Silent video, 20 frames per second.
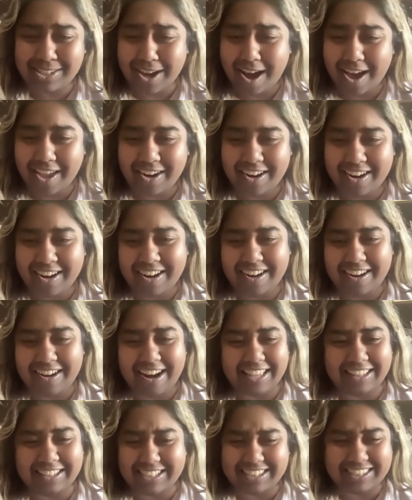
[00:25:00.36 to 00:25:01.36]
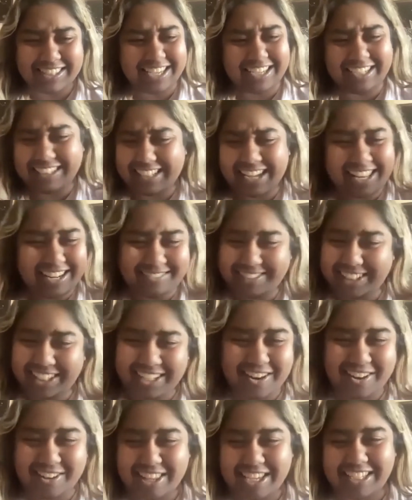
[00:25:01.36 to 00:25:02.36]
daughter and just like kind of, you
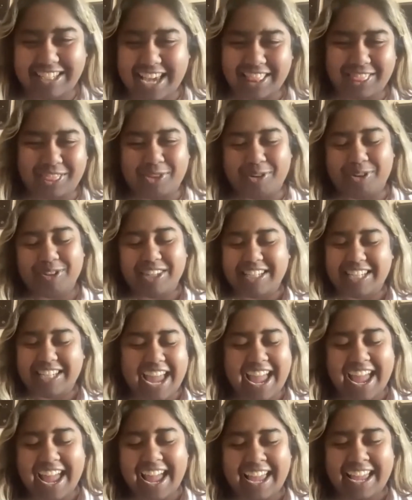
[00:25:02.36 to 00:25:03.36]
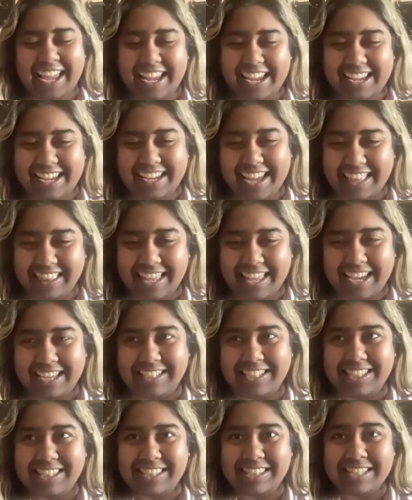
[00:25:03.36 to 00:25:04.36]
know, like get through the day and like
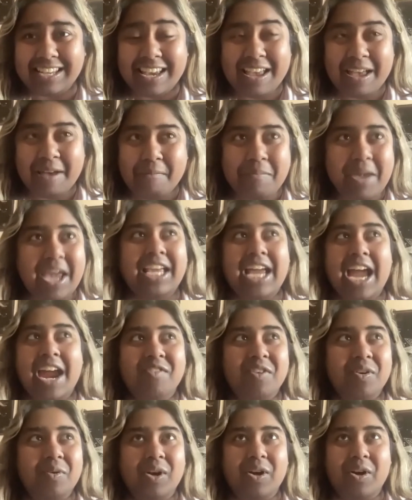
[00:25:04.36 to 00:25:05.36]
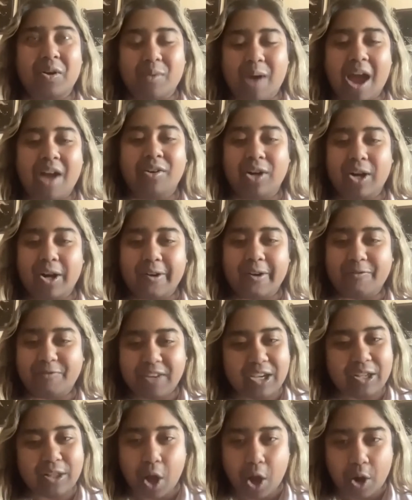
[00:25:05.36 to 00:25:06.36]
just make everyone around her
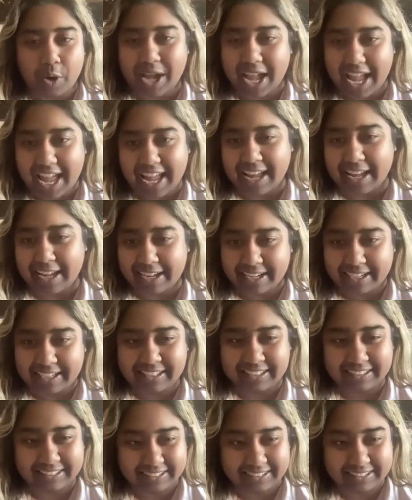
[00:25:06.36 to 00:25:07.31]
feel okay.